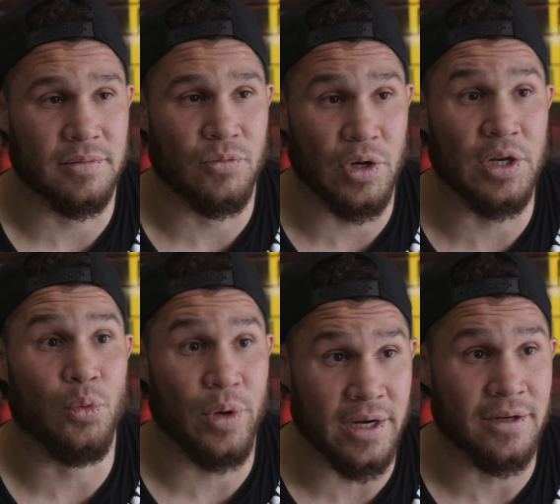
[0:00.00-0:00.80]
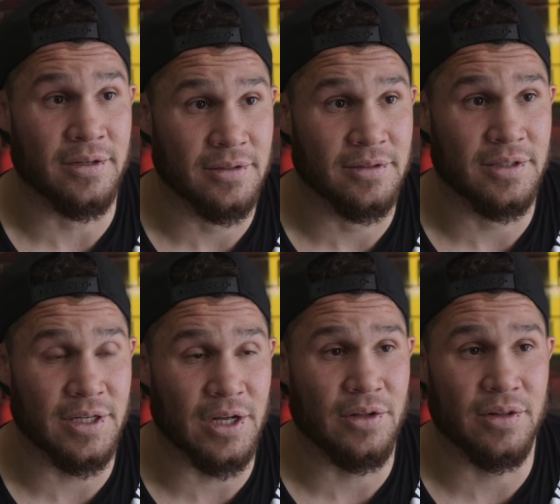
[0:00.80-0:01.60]
When you win, you
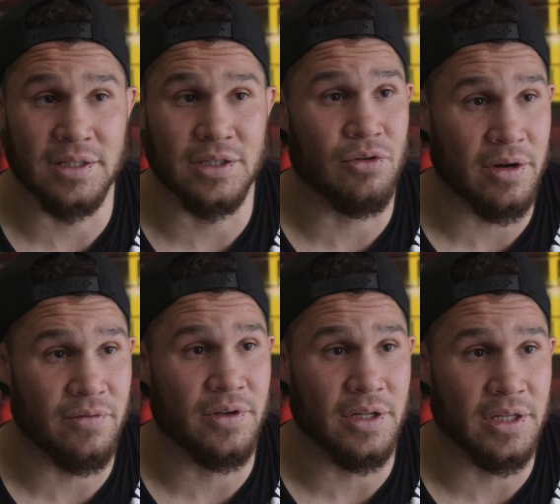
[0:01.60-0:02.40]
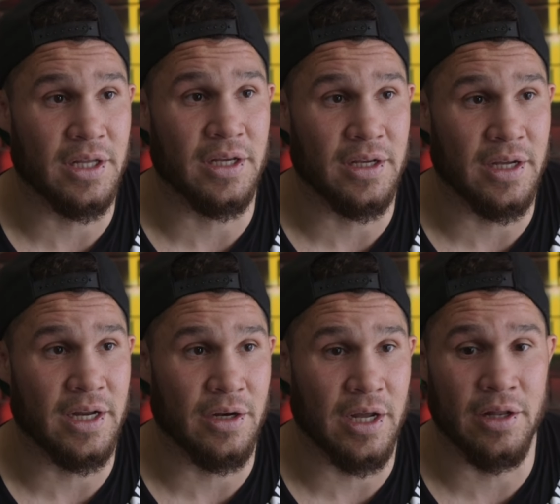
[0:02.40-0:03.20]
know, that's a great feeling there.
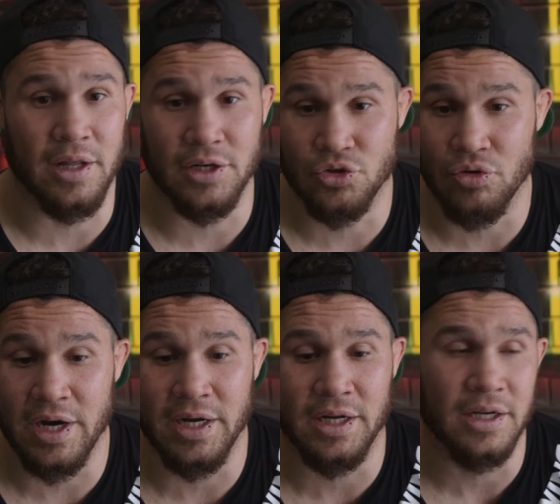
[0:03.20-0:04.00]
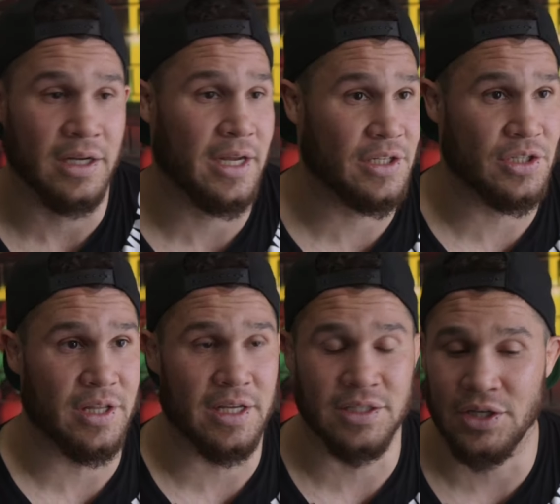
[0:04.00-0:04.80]
And, and that training gets you
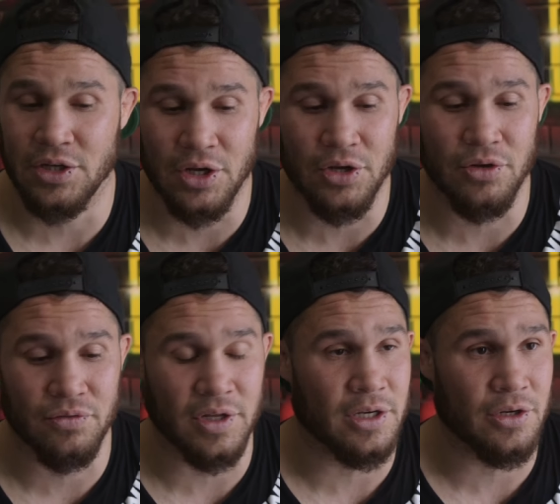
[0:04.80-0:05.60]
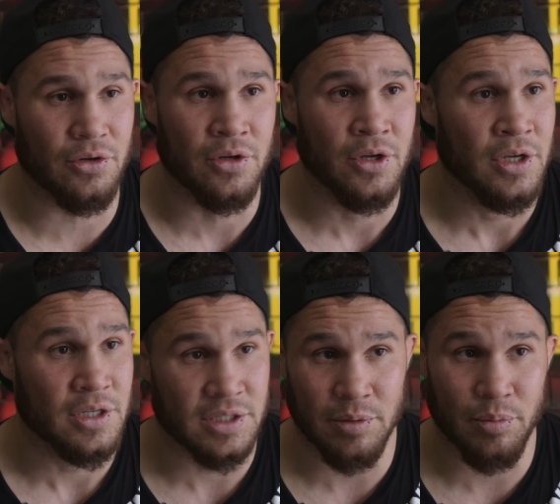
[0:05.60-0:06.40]
there. So you know you've done your
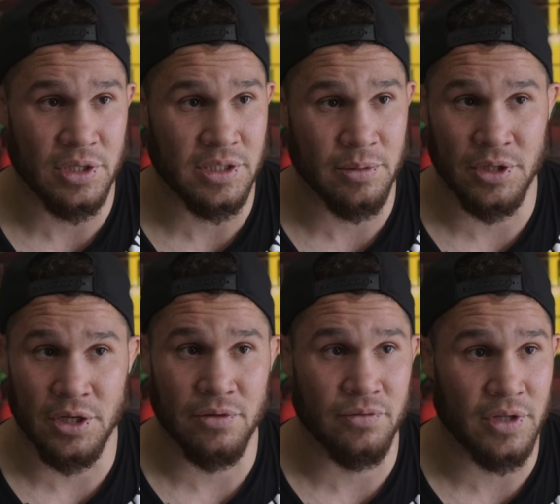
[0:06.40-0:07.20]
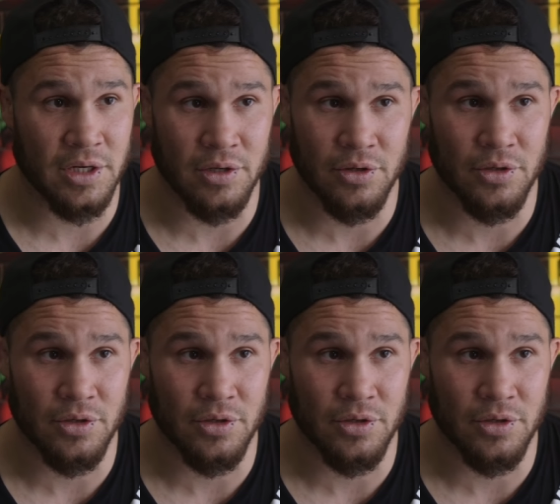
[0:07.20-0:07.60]
step by step, you know you've done